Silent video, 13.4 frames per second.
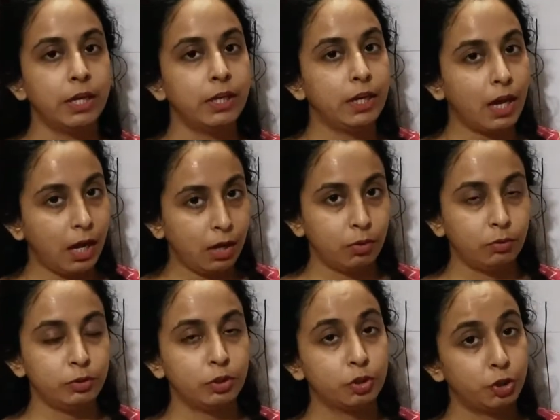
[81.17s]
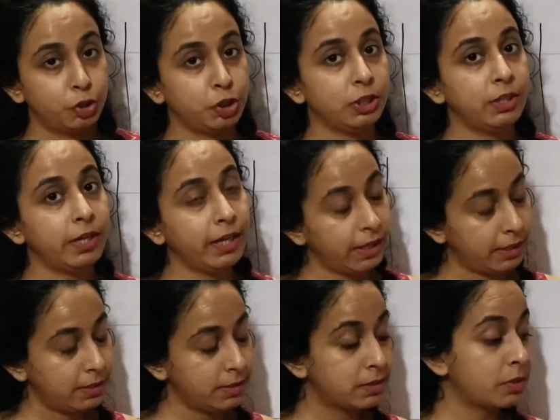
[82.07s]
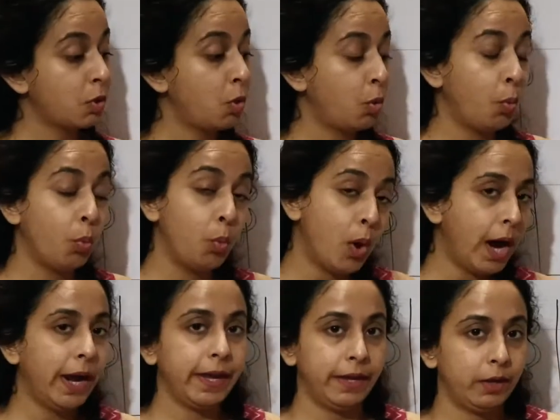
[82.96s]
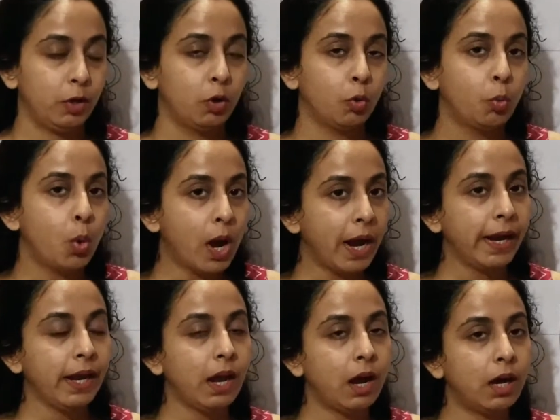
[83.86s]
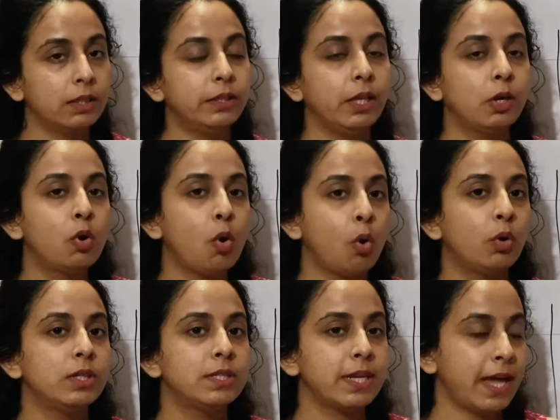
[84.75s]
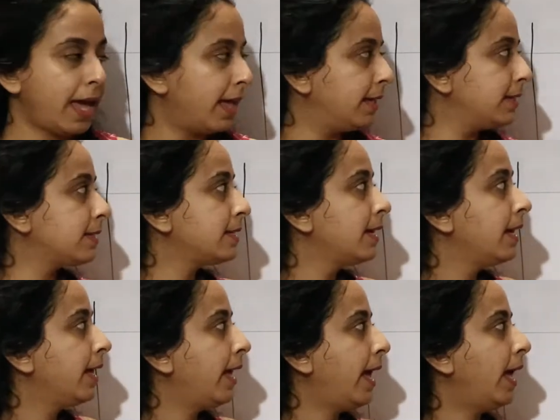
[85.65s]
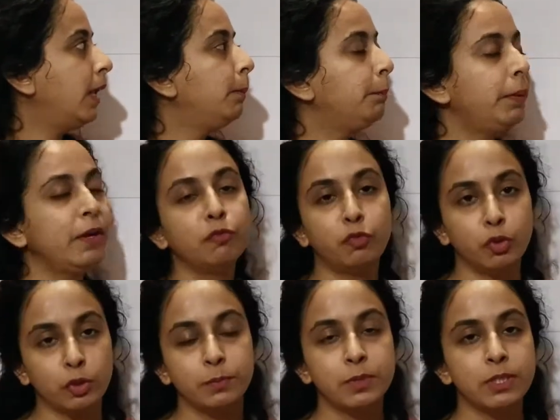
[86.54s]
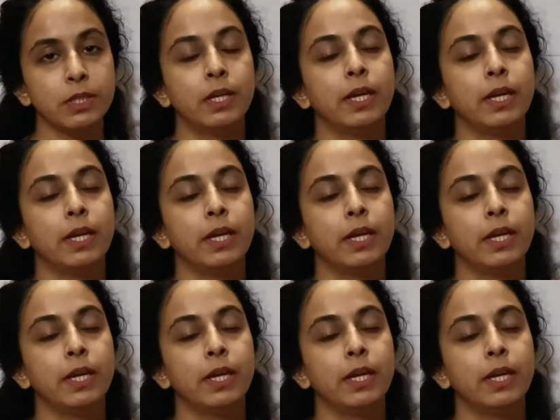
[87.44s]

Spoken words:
Now the question is why? Why are they called as helping verbs?